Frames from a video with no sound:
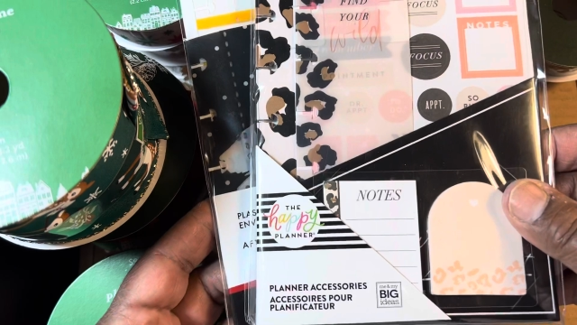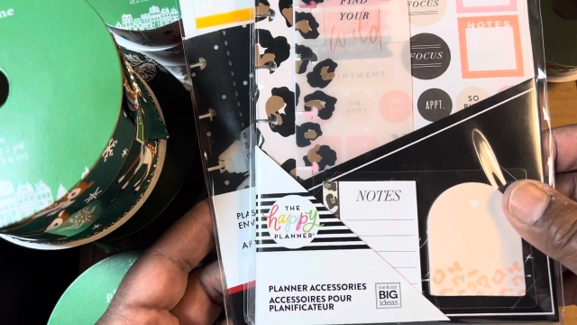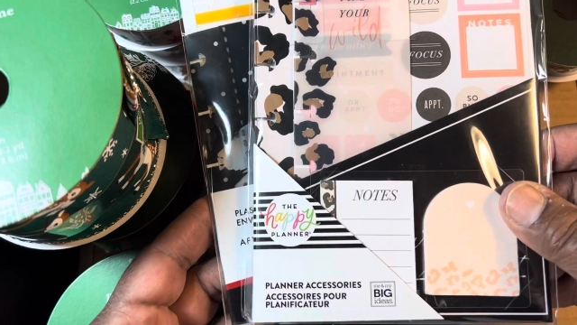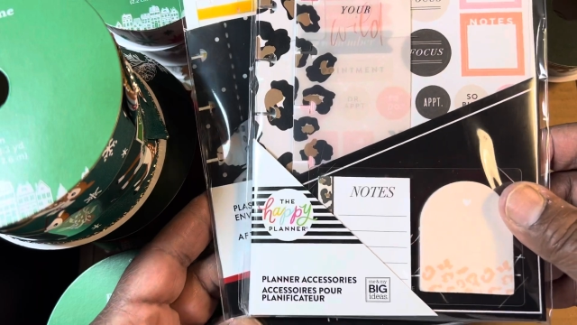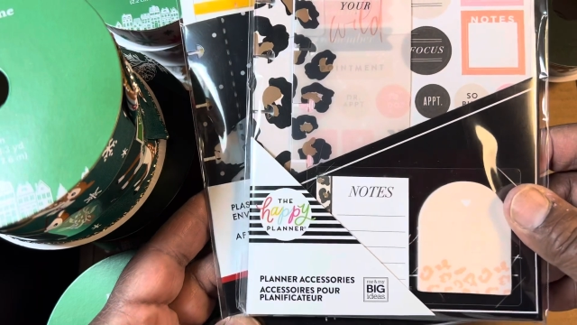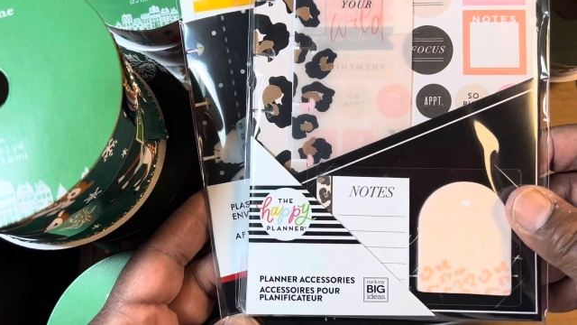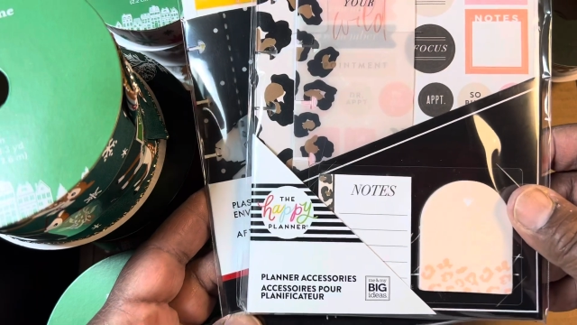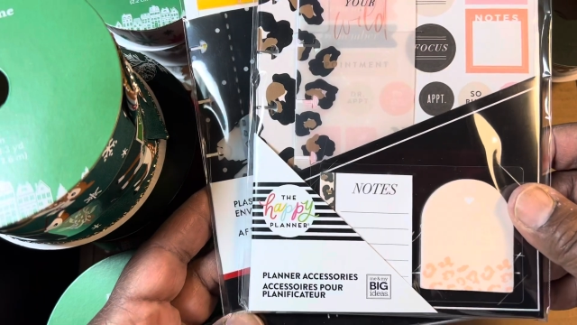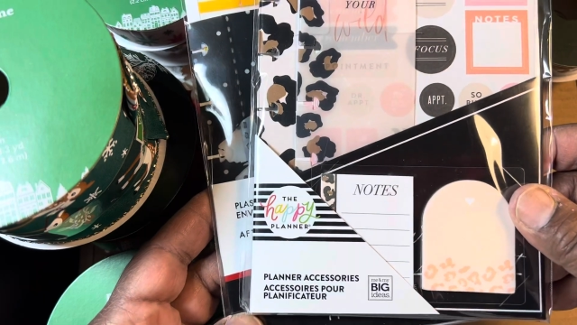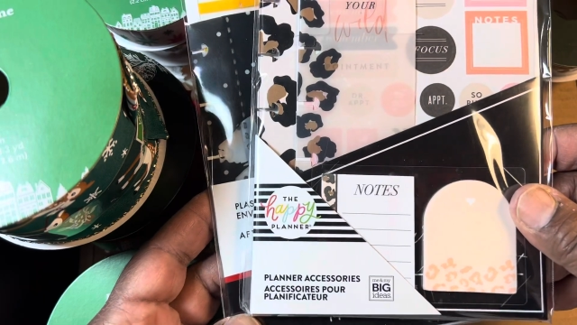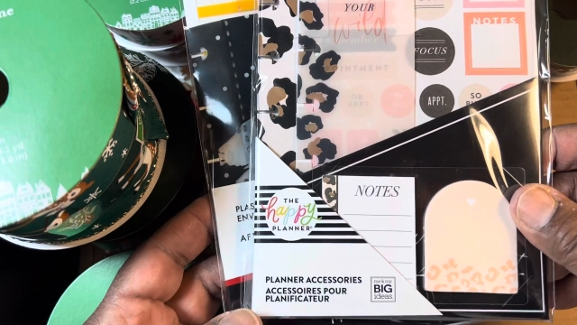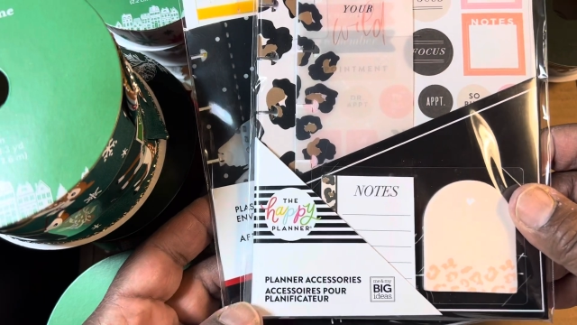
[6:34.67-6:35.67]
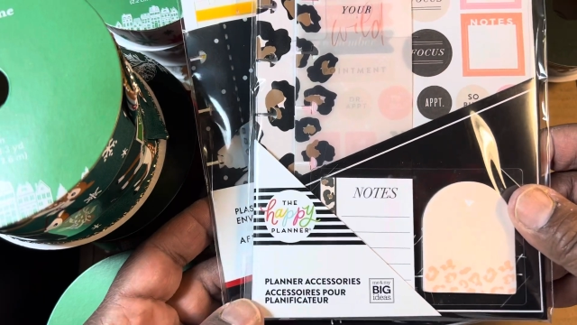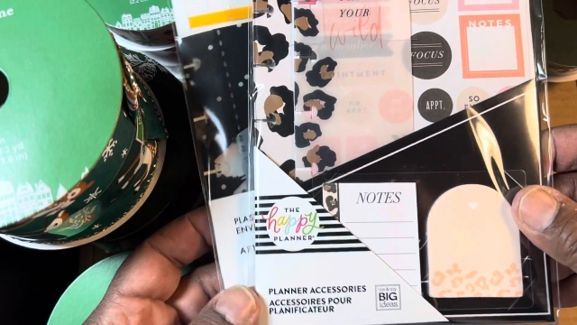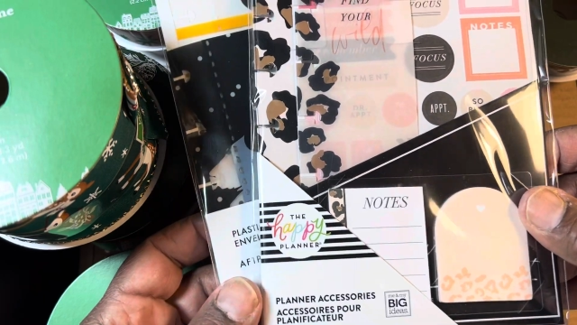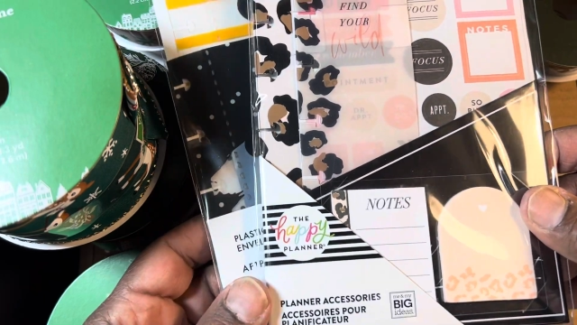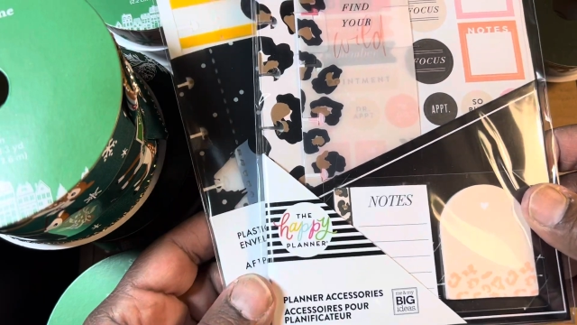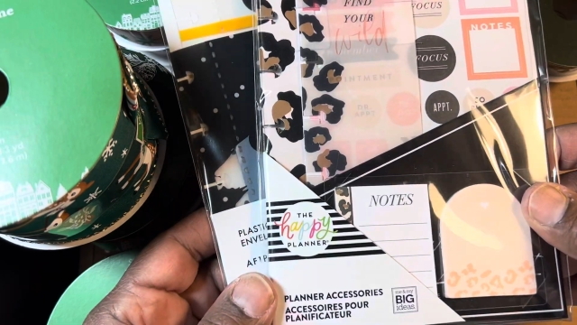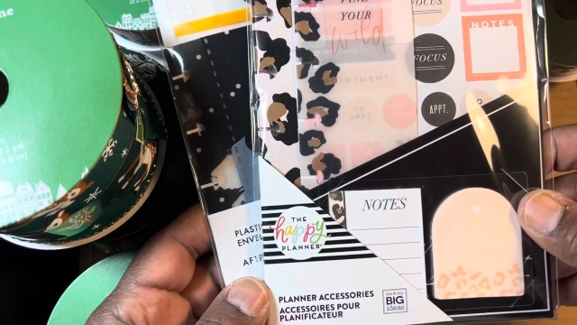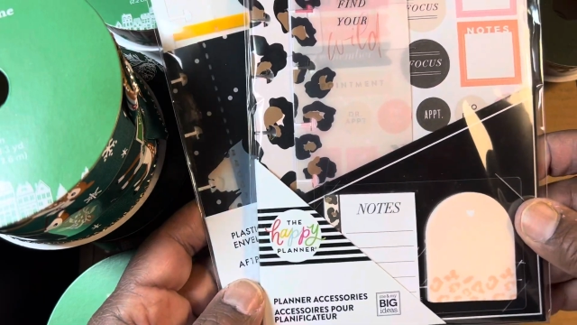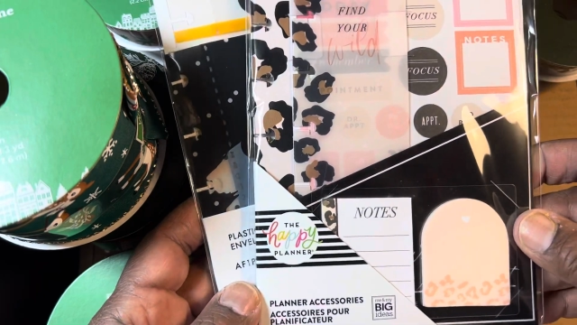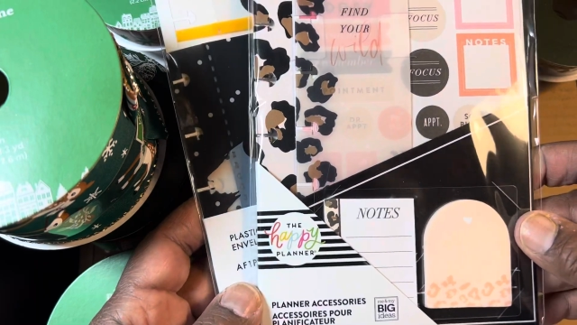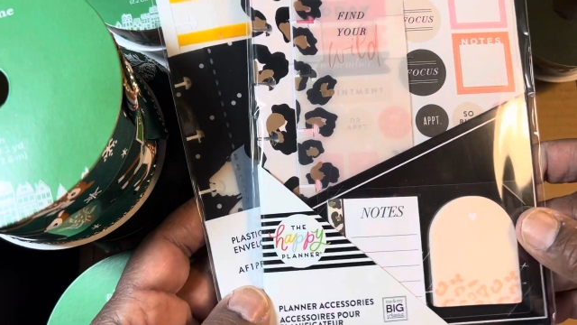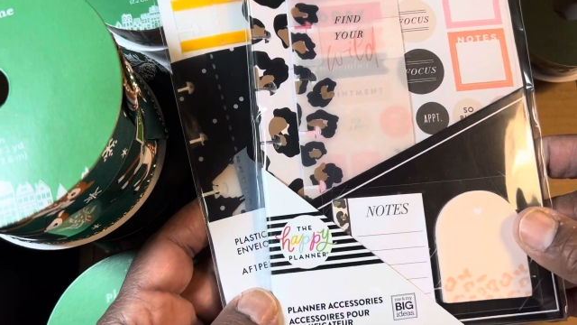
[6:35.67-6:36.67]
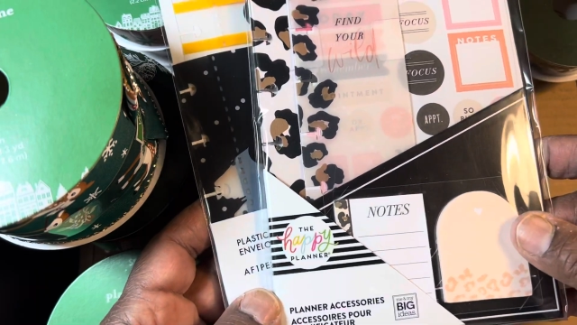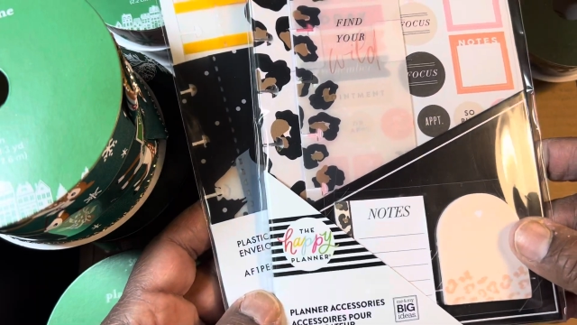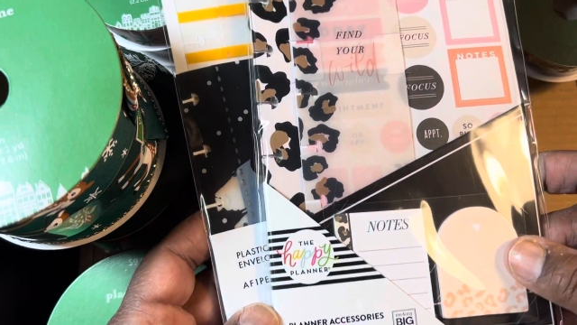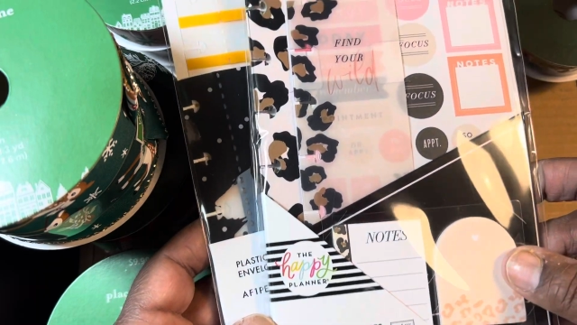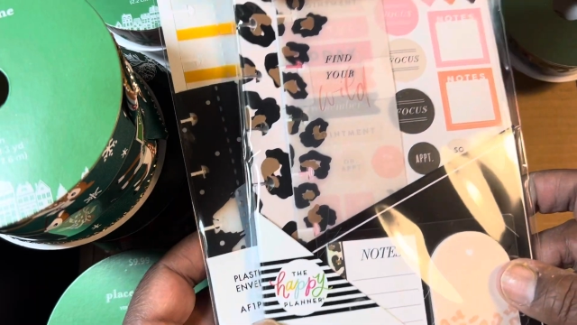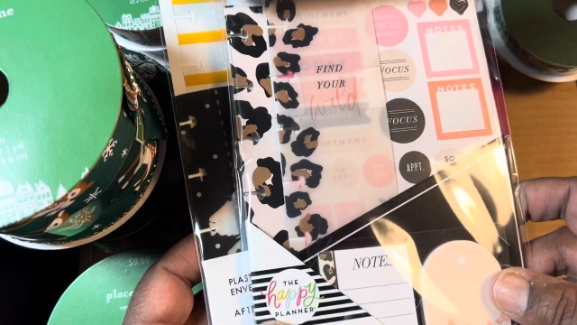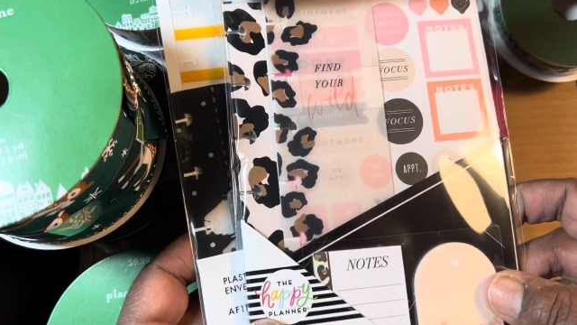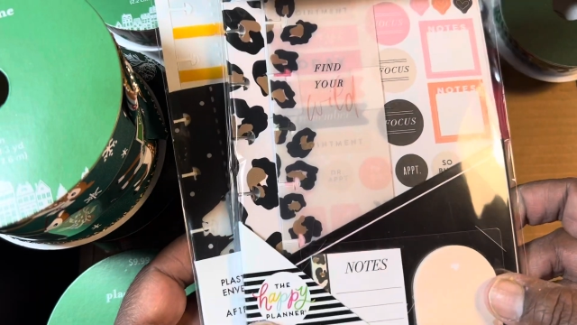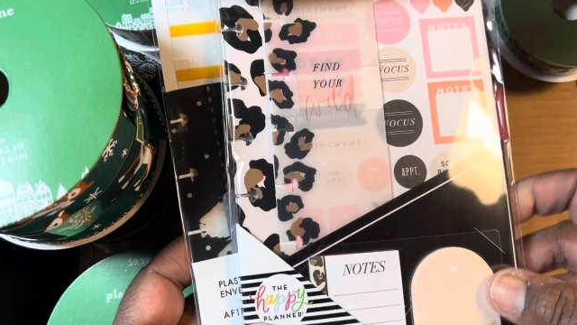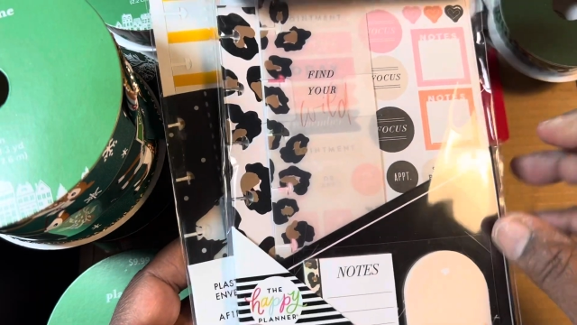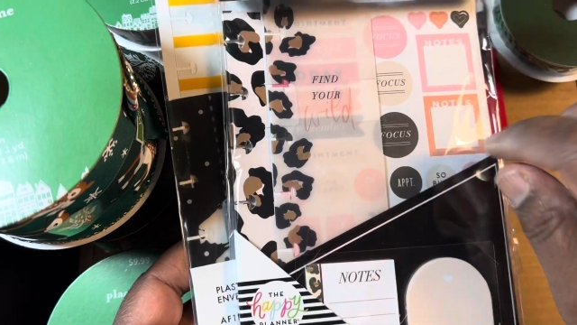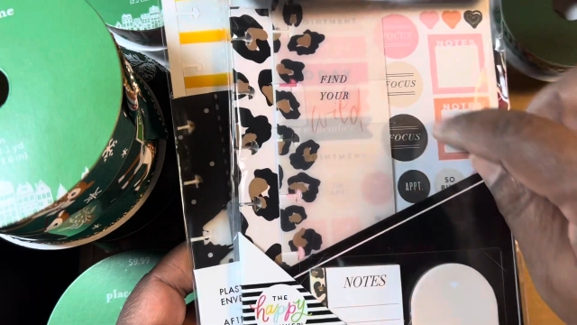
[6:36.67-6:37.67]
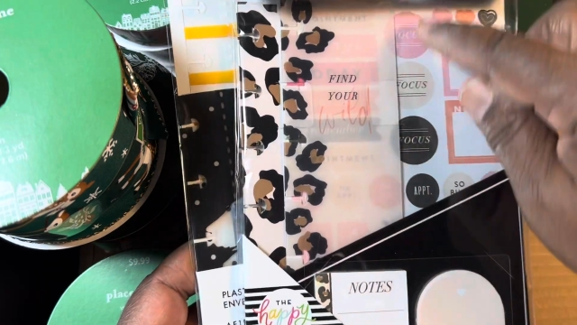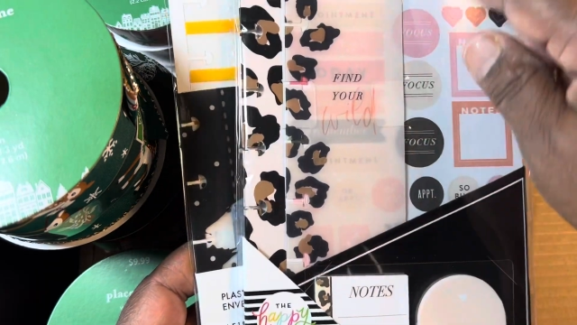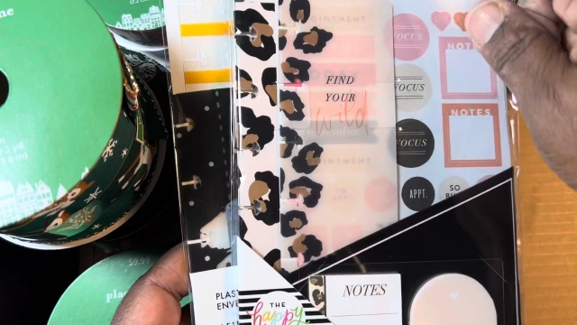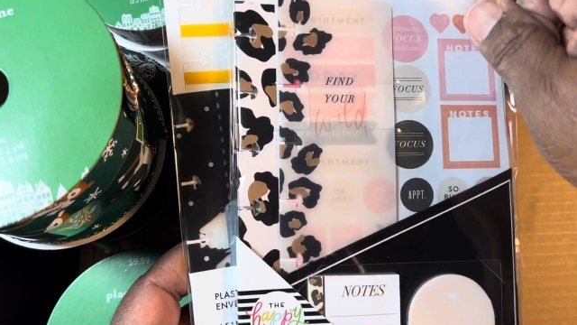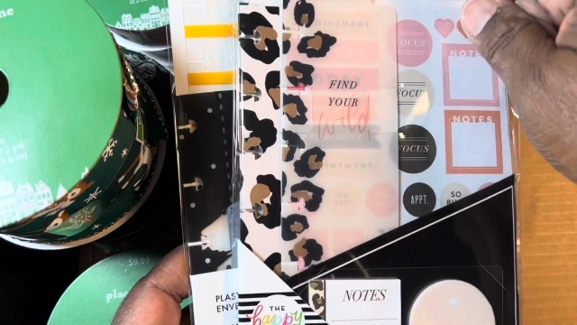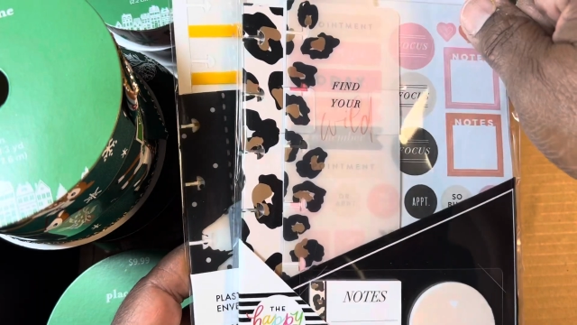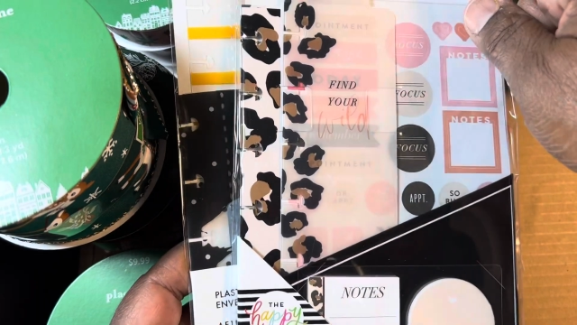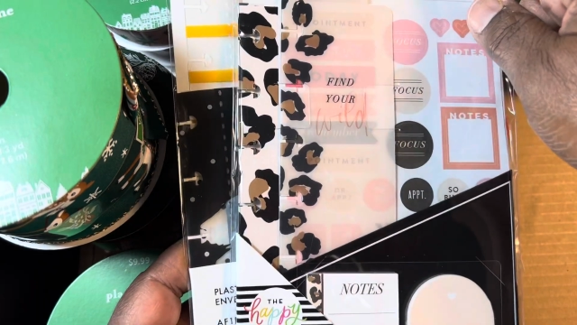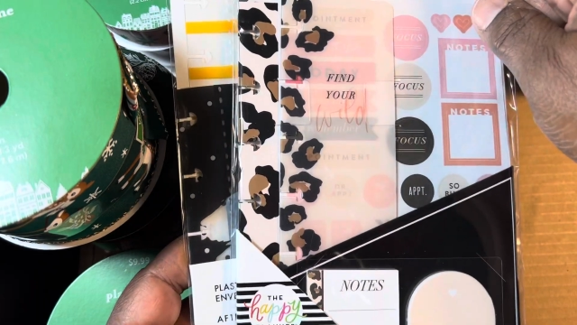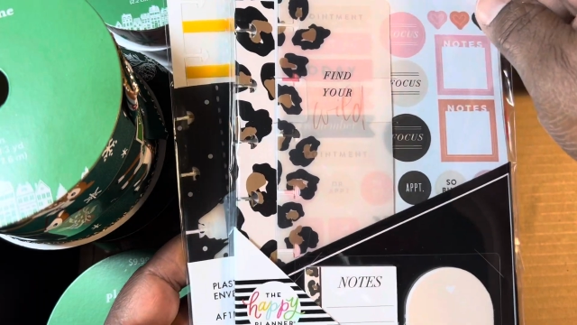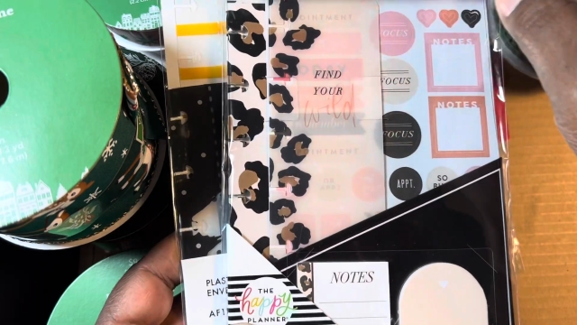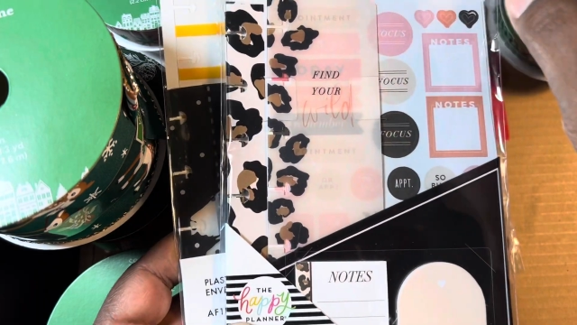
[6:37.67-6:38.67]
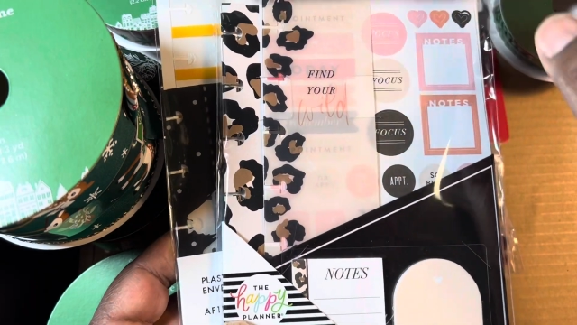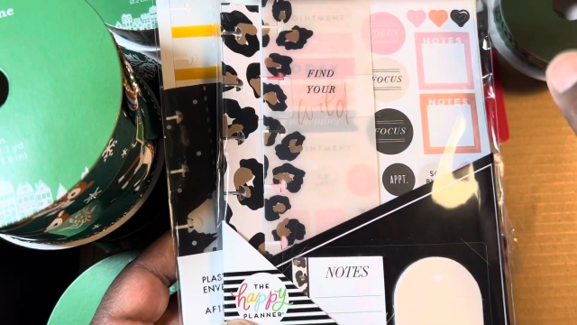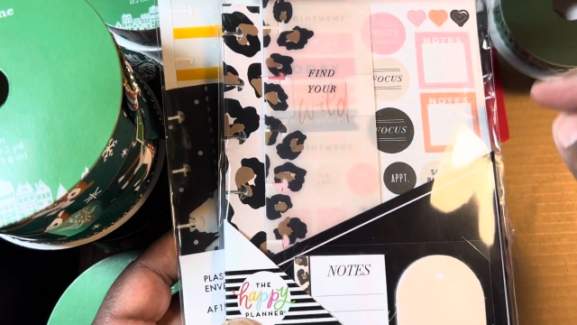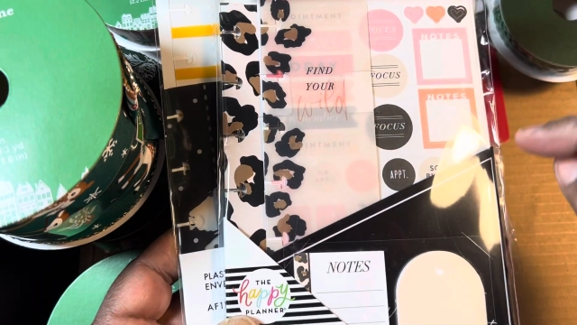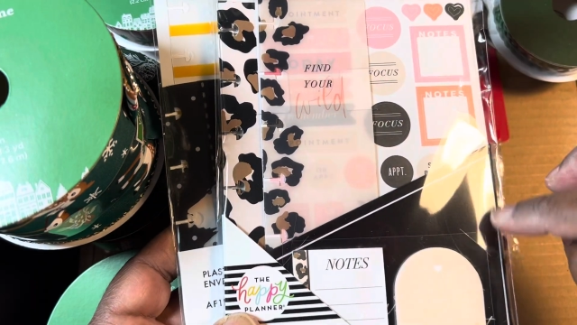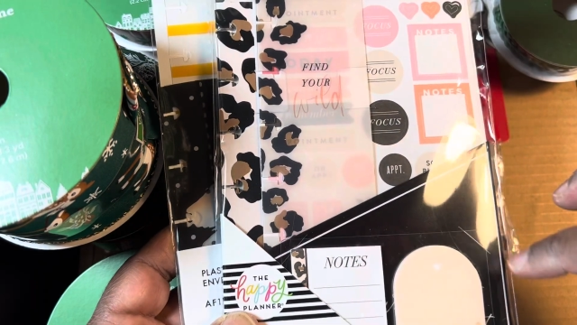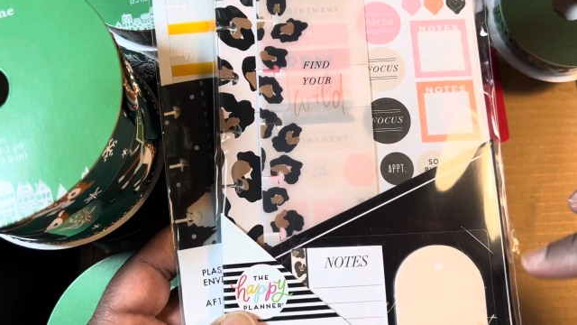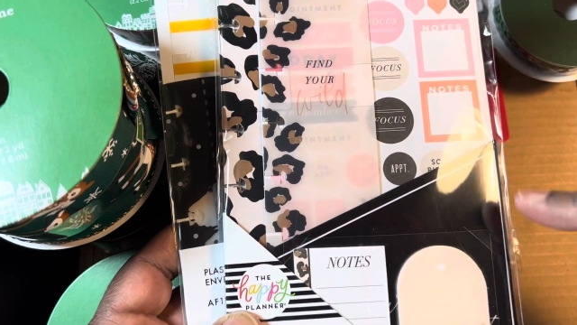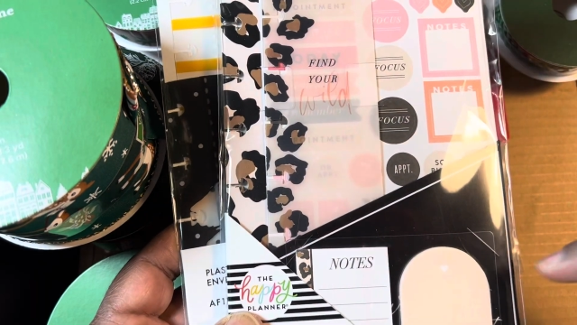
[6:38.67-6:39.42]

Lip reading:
(no speaker visible)